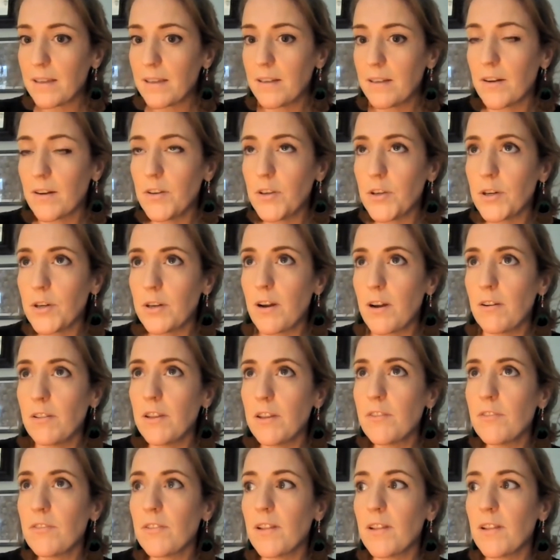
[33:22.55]
You can
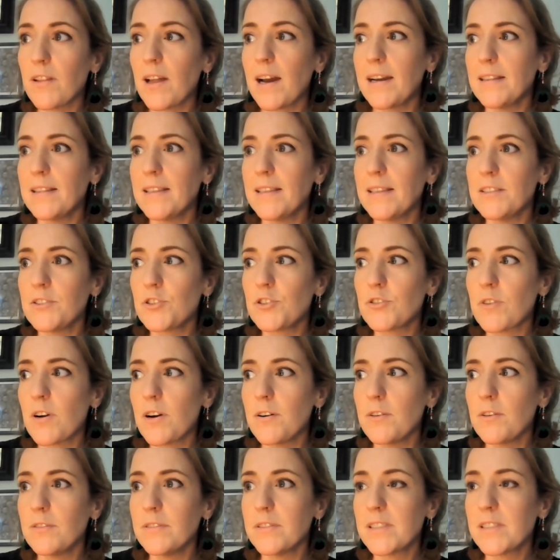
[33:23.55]
only fly these
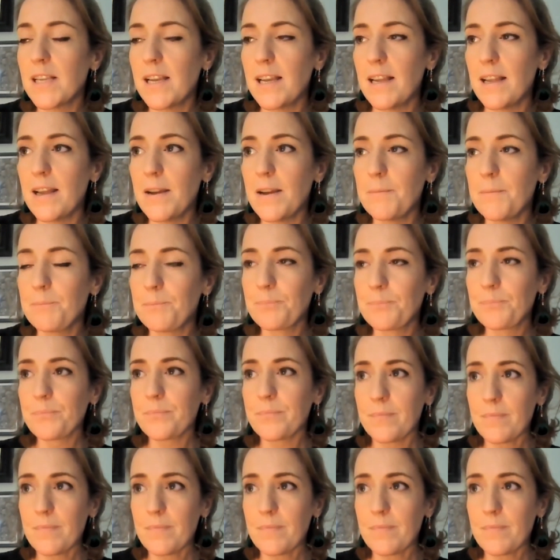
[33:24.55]
drones in,